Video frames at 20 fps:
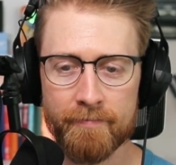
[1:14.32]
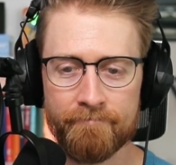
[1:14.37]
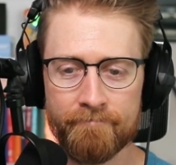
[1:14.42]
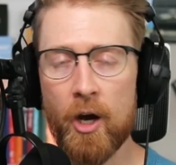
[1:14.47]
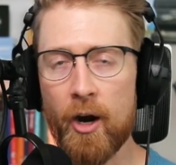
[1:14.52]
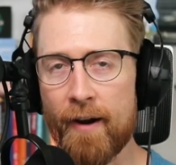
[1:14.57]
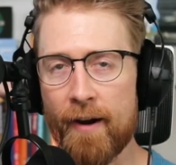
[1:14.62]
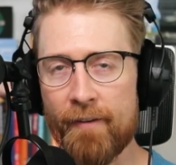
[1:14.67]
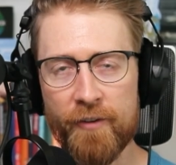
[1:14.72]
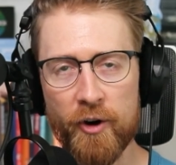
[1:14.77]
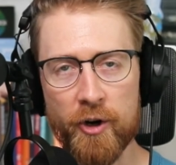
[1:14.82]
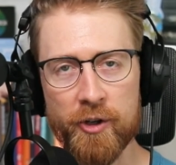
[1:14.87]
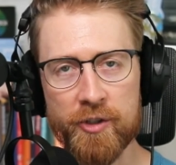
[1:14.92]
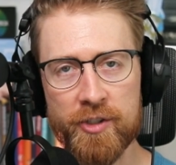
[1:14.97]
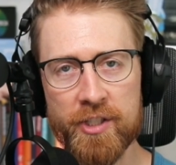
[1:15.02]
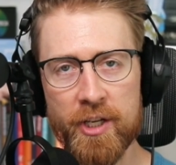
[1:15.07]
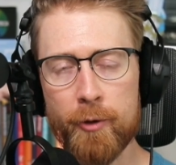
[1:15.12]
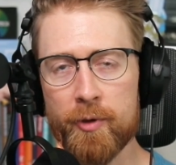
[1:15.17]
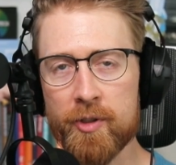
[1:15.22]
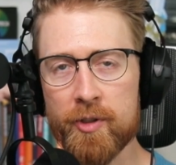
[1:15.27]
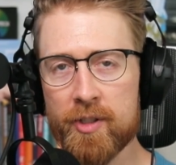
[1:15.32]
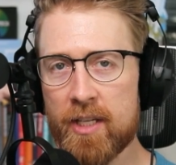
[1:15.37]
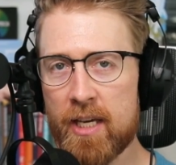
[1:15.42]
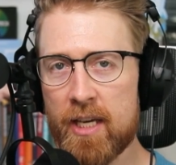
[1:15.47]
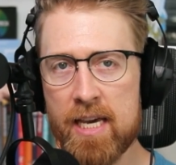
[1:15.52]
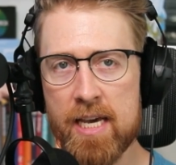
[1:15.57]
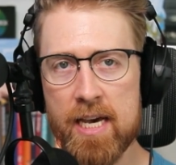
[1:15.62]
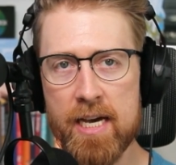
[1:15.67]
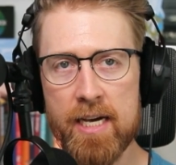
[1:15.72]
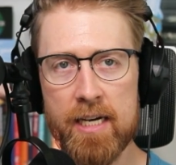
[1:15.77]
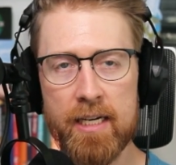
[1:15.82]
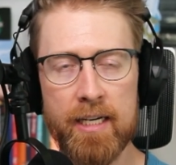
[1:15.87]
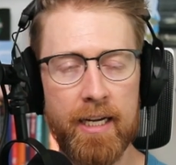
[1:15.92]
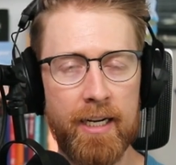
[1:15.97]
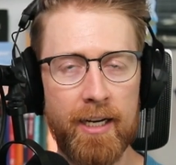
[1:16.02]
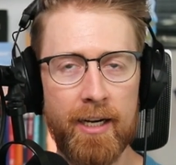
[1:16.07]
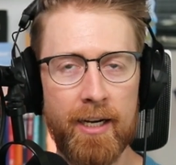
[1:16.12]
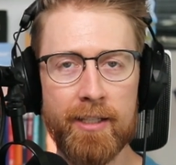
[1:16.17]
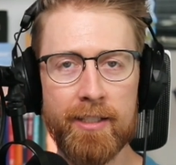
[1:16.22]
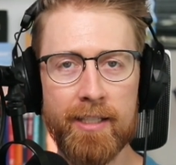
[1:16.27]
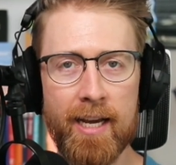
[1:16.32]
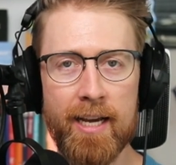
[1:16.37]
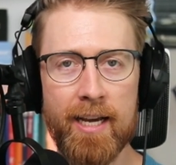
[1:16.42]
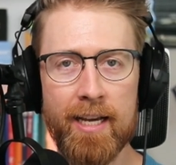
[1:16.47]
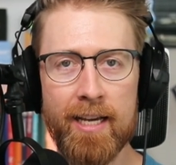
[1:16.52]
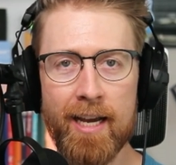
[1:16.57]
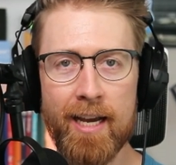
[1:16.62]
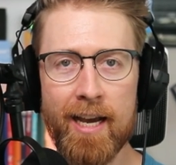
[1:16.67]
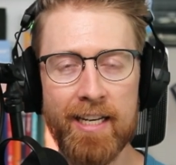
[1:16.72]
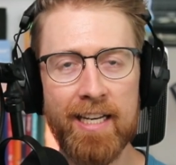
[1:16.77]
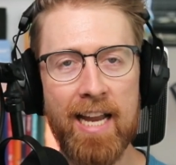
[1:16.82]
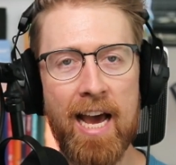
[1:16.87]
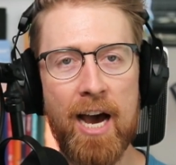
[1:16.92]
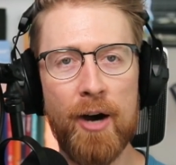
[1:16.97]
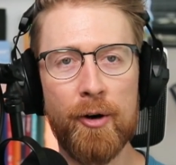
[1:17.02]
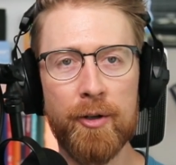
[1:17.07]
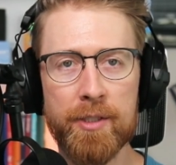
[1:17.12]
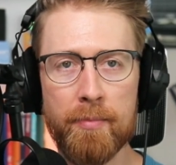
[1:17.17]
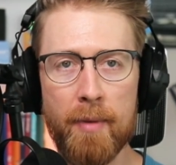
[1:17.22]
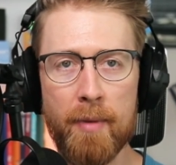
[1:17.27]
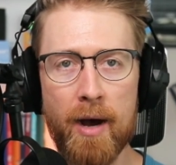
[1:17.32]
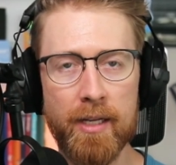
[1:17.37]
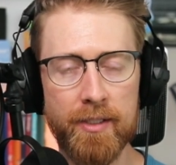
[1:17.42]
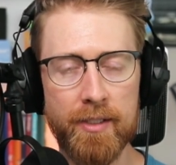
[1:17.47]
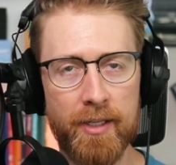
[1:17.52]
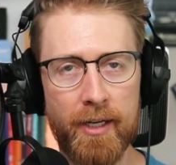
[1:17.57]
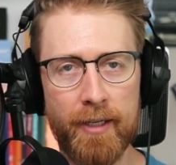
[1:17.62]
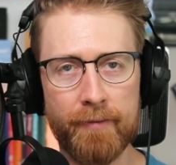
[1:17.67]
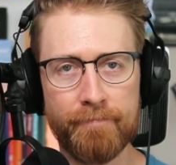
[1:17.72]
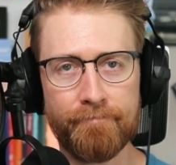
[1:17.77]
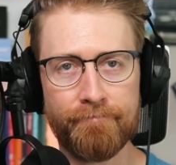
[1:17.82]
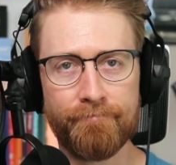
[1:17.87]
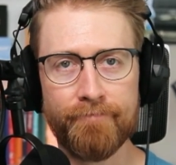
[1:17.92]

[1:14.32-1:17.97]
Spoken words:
All right, first it was Kia and Hyundai, and now it's Mazda.